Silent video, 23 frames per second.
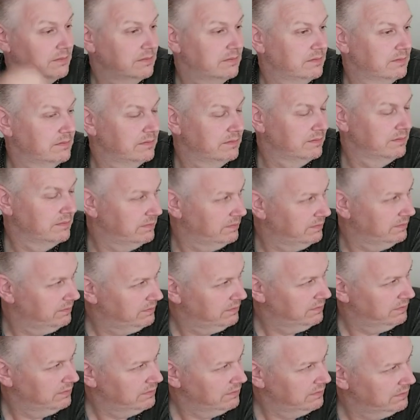
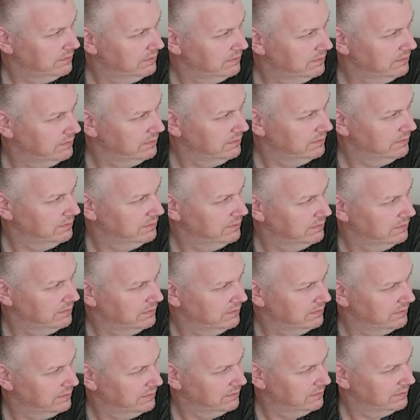
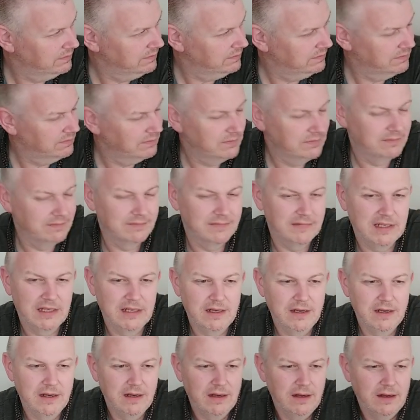
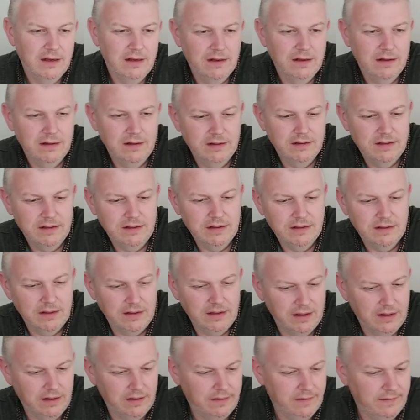
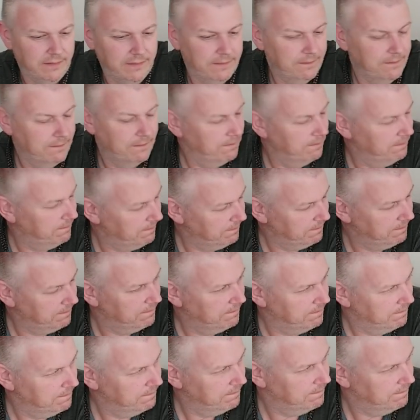No words are spoken by the person on screen.